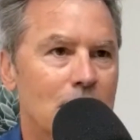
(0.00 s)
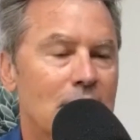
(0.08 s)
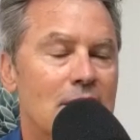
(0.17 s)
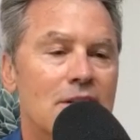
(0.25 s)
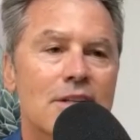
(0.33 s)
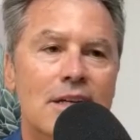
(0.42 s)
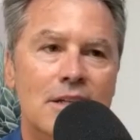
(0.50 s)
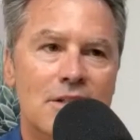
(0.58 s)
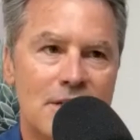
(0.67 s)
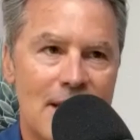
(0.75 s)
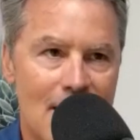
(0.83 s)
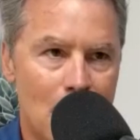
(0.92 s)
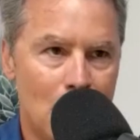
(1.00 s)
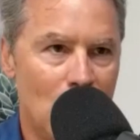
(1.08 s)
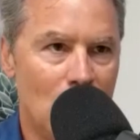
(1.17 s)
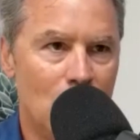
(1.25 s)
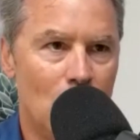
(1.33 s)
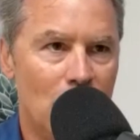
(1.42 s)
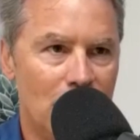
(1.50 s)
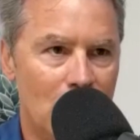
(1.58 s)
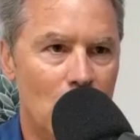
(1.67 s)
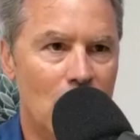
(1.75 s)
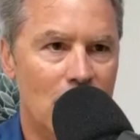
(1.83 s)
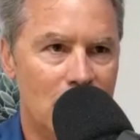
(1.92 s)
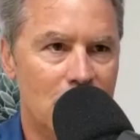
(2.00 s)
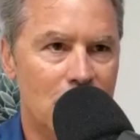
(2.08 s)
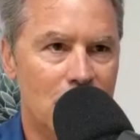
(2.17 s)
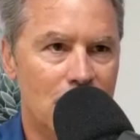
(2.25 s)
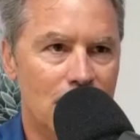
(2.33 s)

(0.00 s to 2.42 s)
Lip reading: because they could sample what they wanted to do.